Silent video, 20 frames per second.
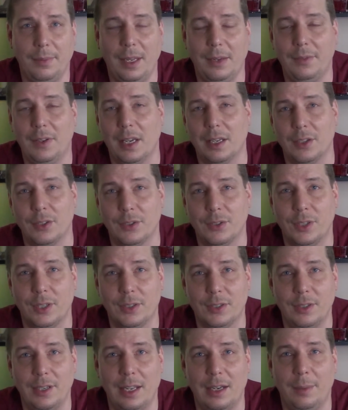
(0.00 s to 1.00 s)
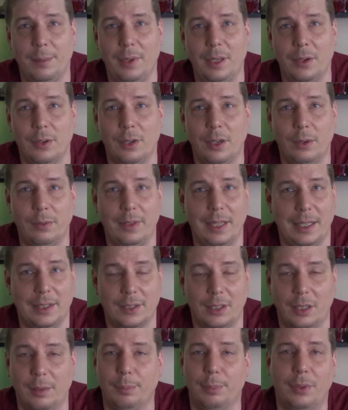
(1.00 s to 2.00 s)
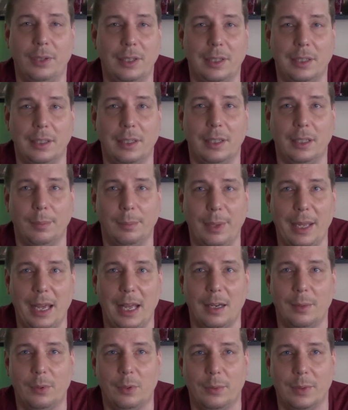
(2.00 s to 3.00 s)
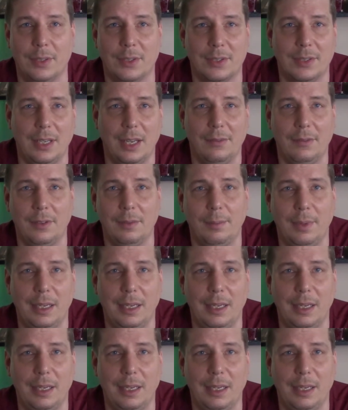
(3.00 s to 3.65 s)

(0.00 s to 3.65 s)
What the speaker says: They've got a 6 nanometer node that's completely compatible with 7,